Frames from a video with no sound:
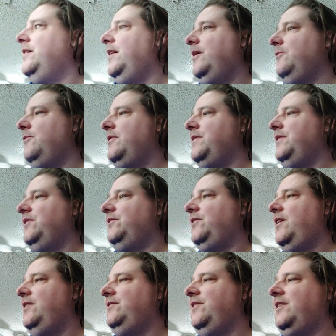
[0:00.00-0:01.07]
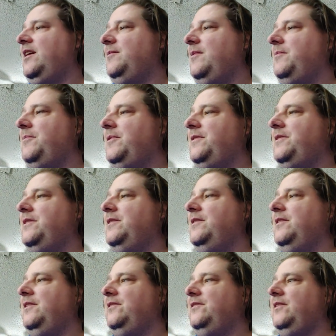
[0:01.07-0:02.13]
And one of the designs I came up with
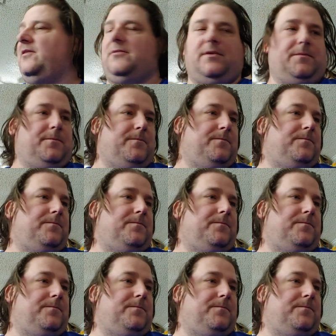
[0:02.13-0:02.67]
is this one,